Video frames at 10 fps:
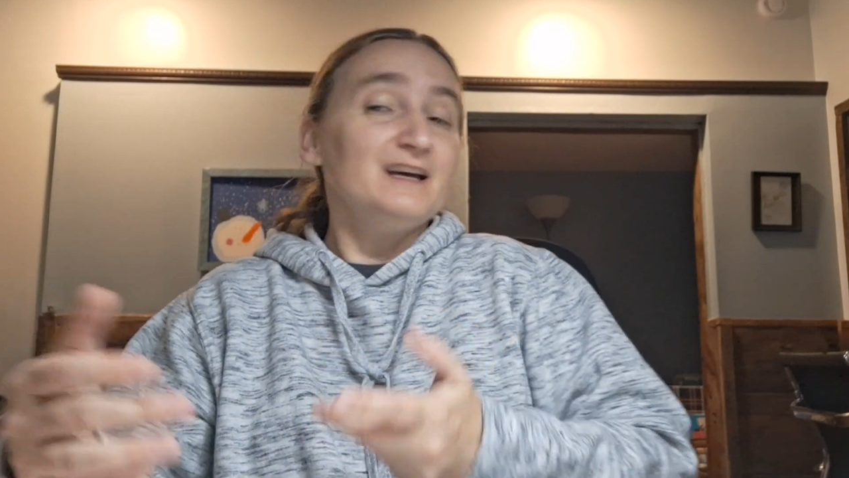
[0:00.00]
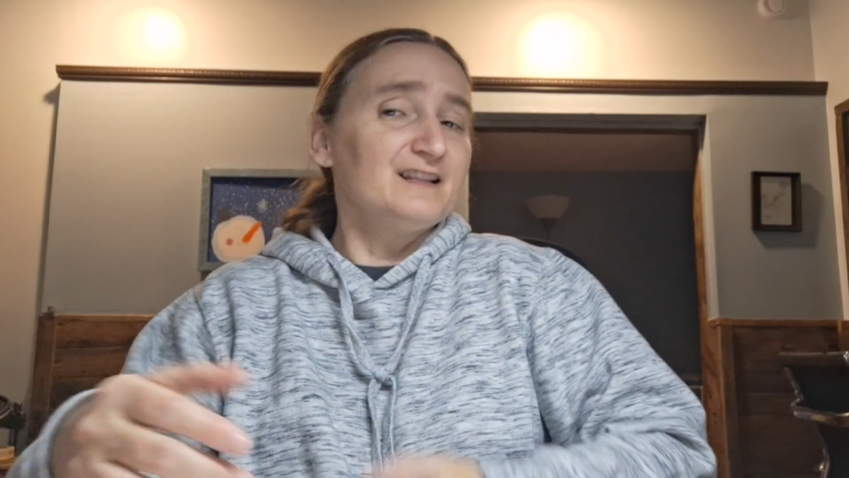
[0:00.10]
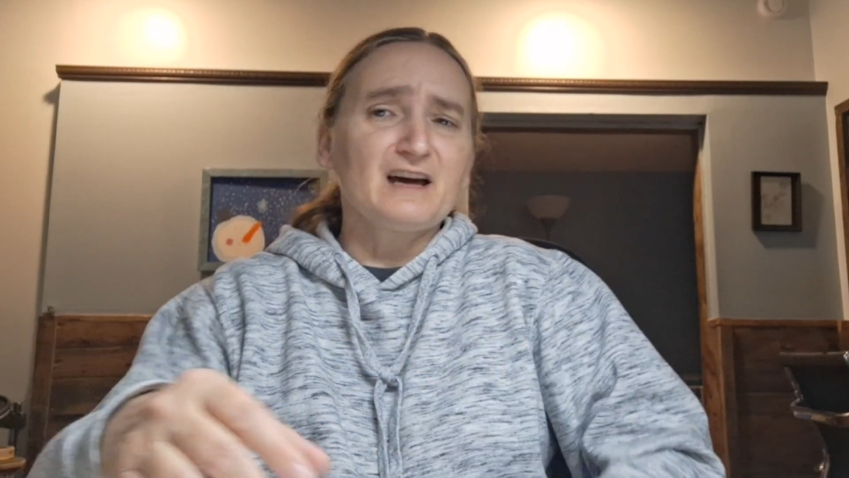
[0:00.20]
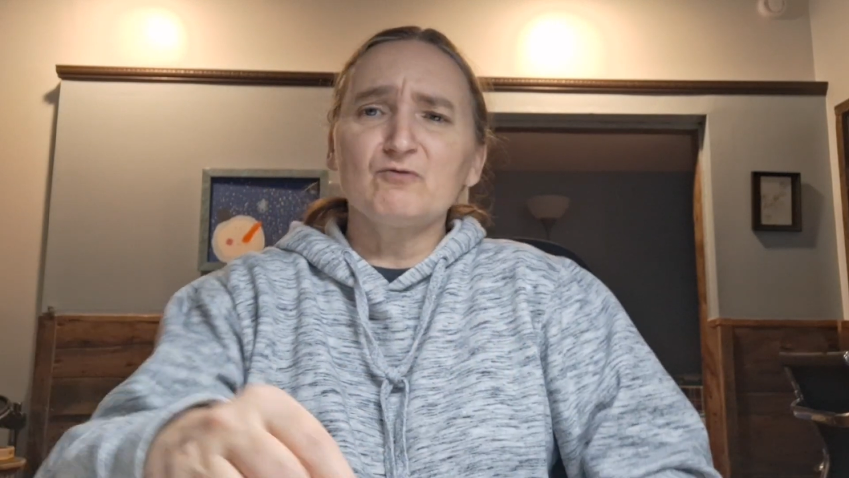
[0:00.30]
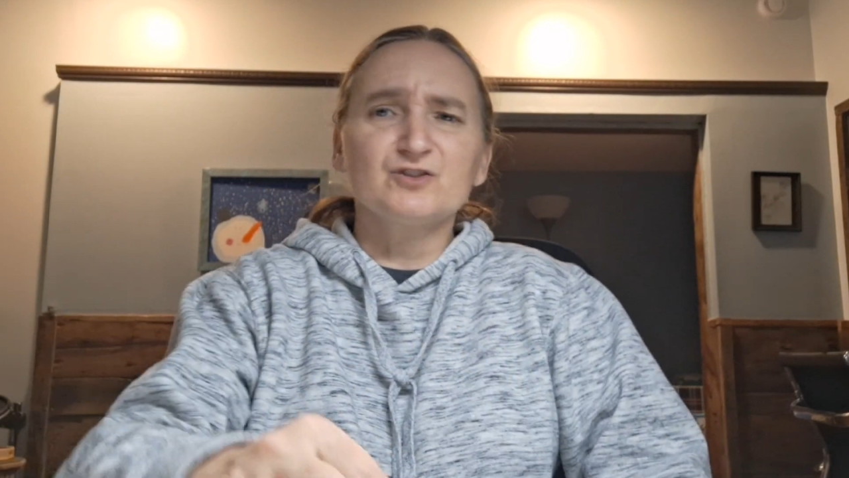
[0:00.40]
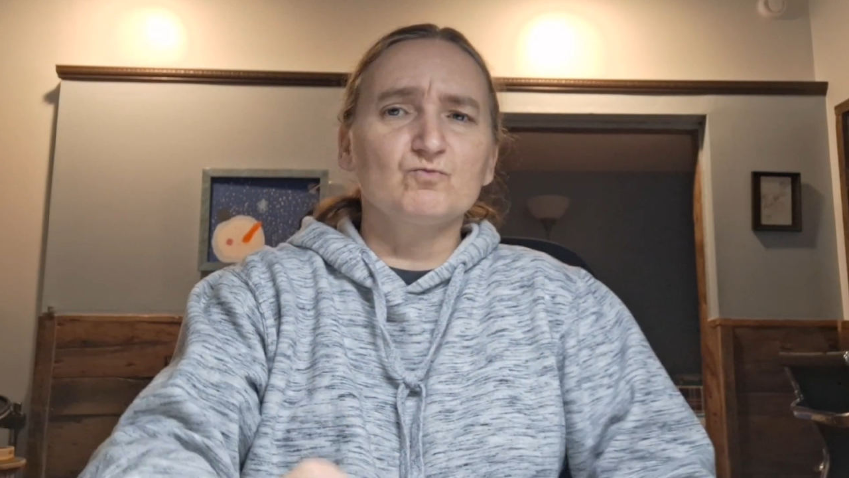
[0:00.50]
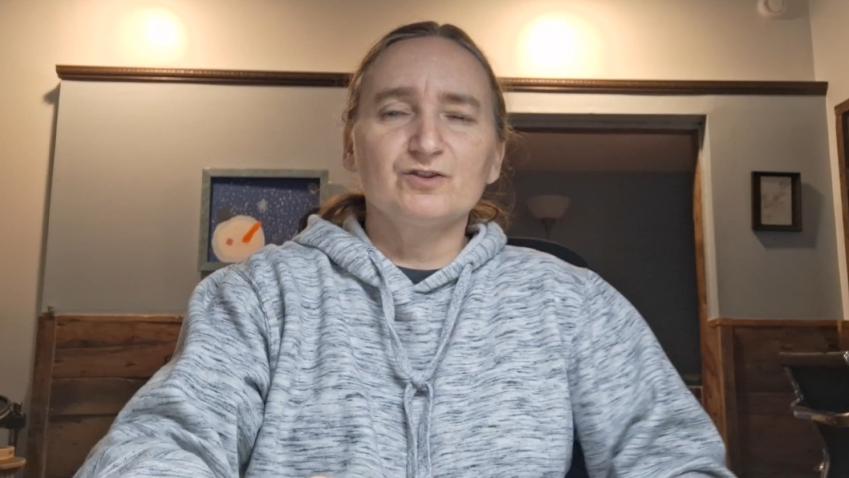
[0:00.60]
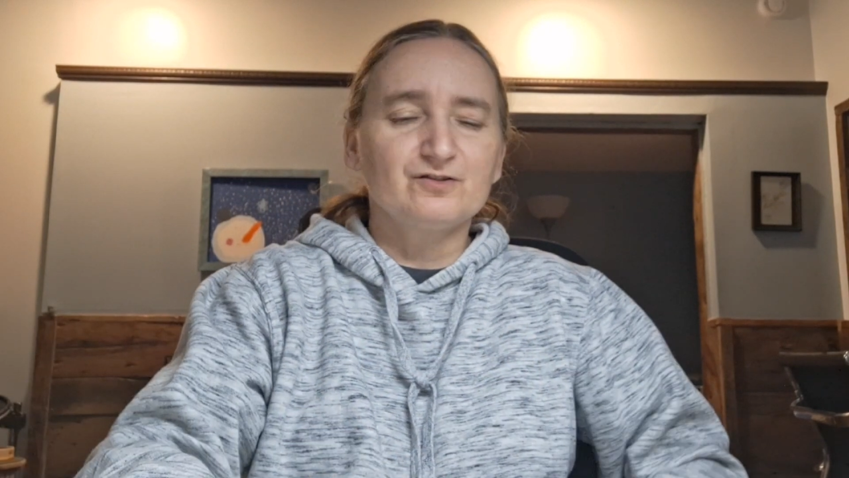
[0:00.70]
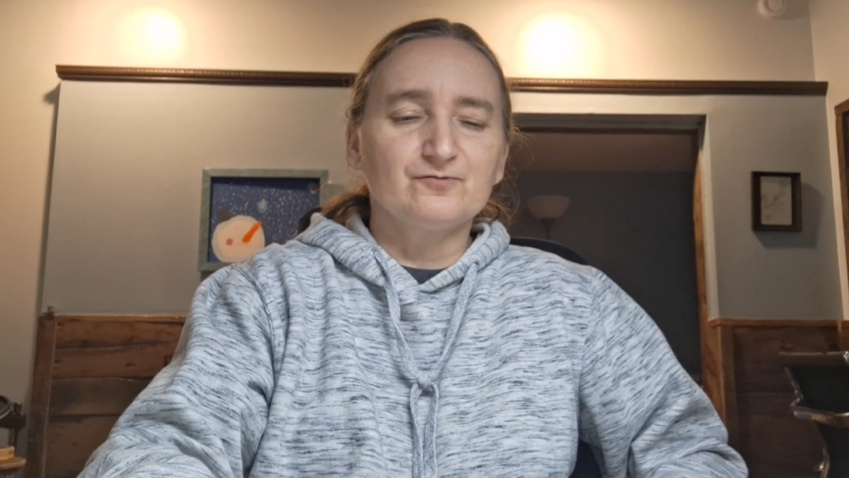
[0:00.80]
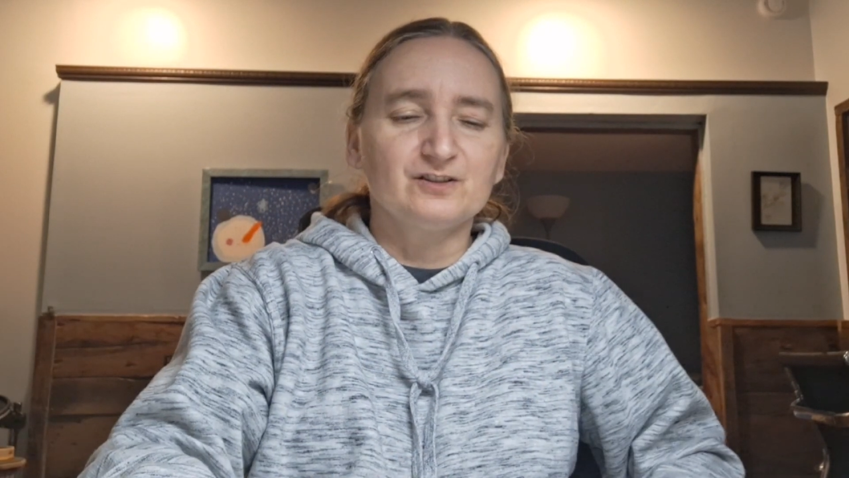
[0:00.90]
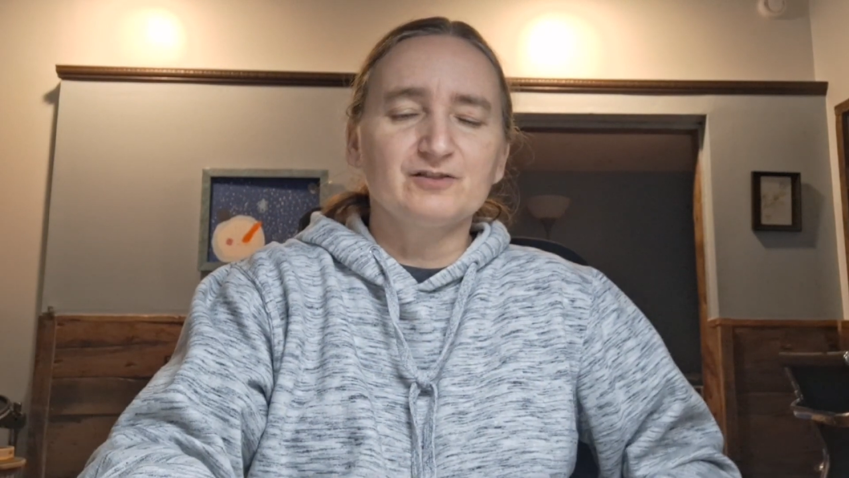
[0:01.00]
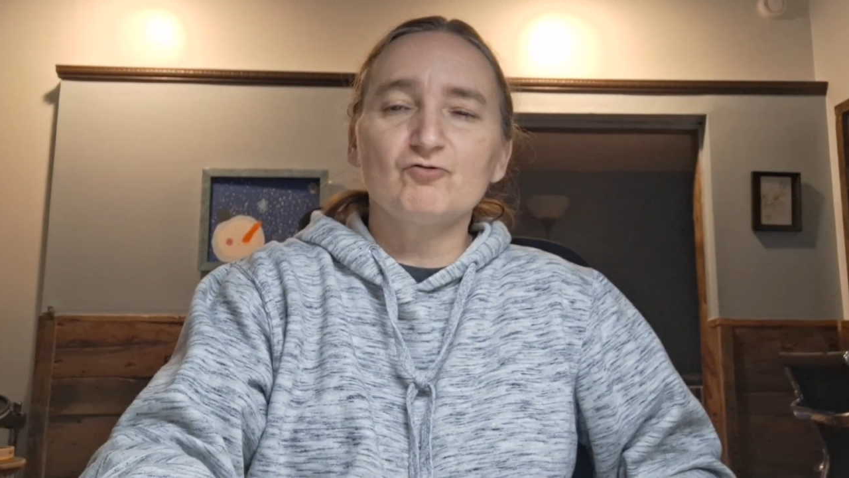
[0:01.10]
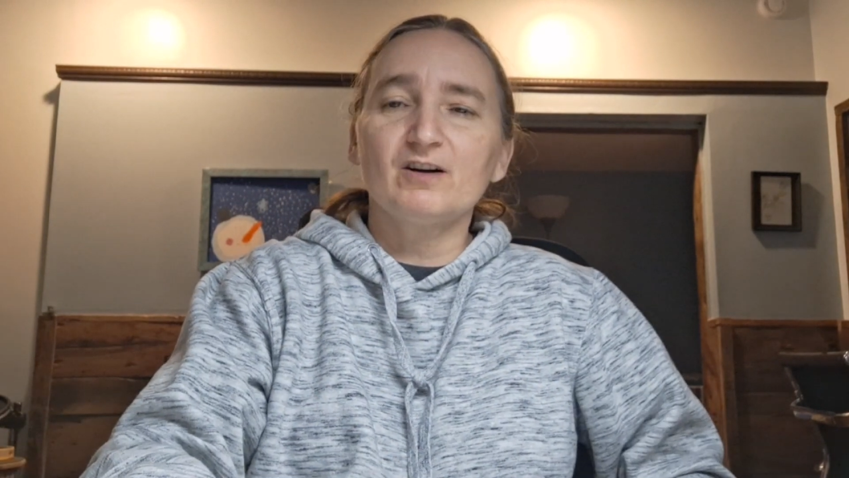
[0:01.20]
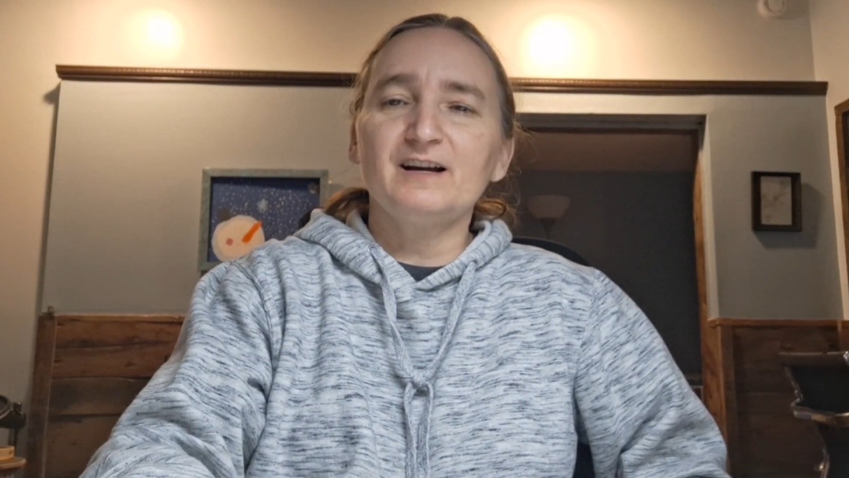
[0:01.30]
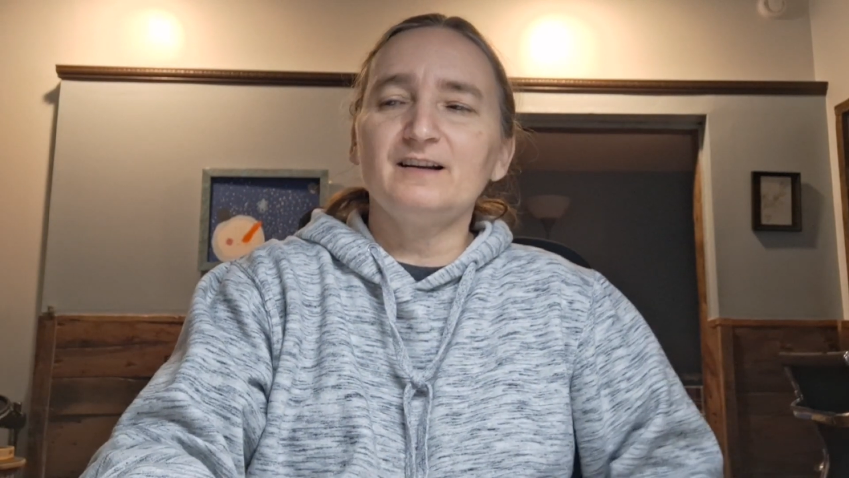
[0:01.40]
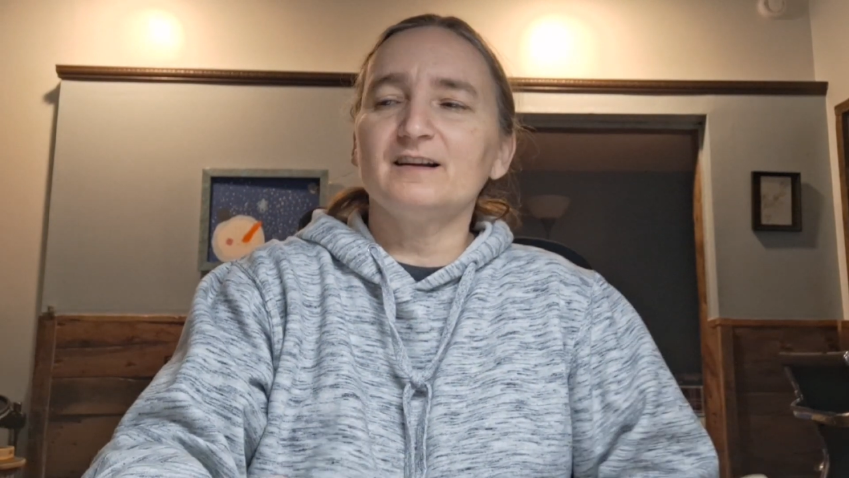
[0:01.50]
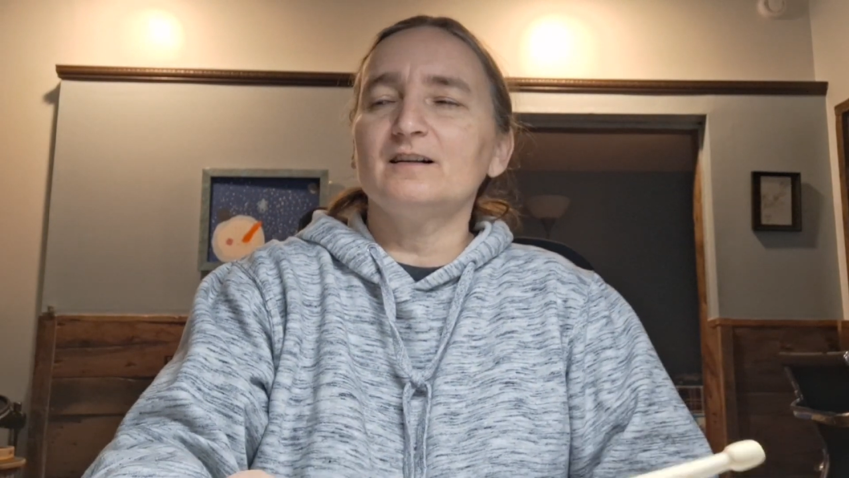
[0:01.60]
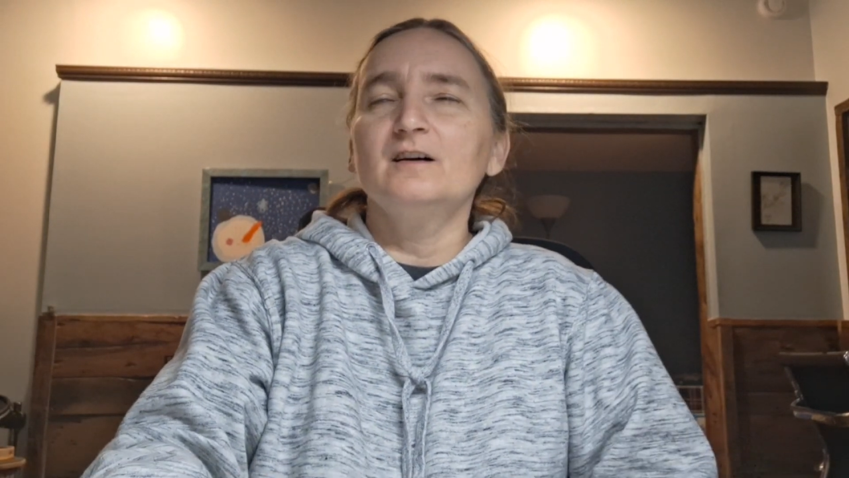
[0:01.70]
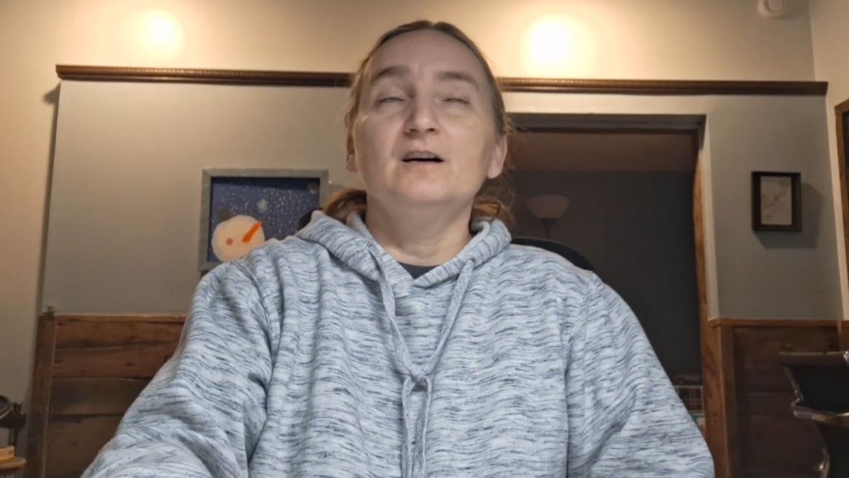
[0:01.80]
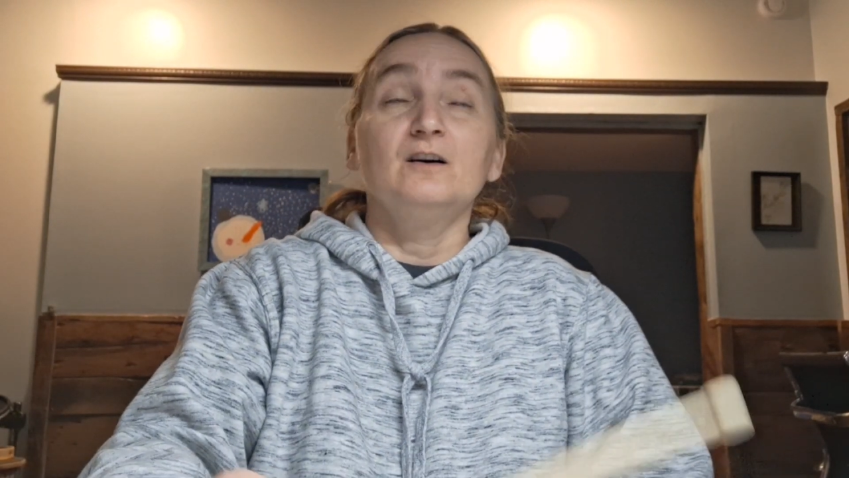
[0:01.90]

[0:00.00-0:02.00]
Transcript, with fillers: and that was wonderful and great and